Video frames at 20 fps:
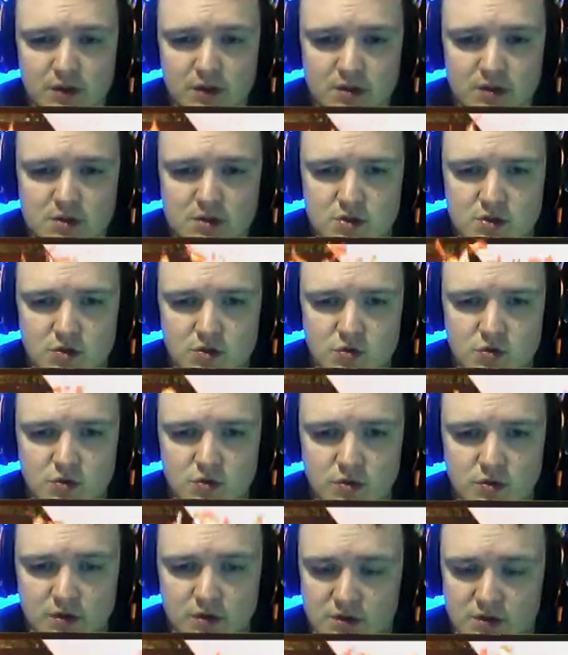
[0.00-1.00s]
so
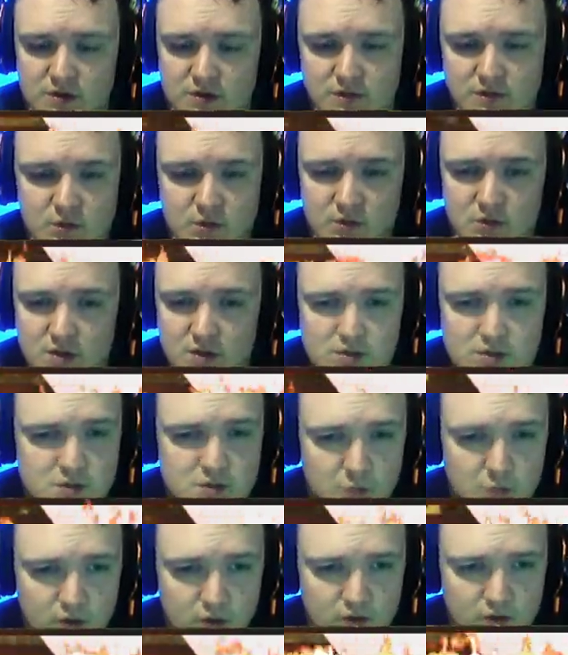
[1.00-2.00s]
because food does
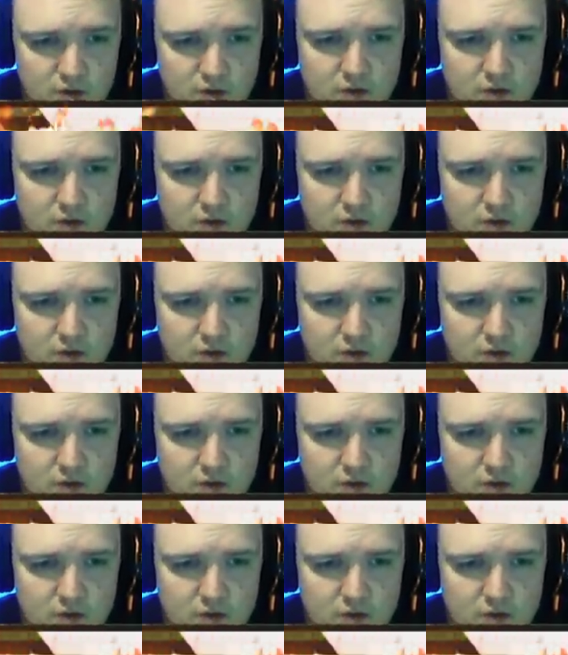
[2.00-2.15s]
spoil,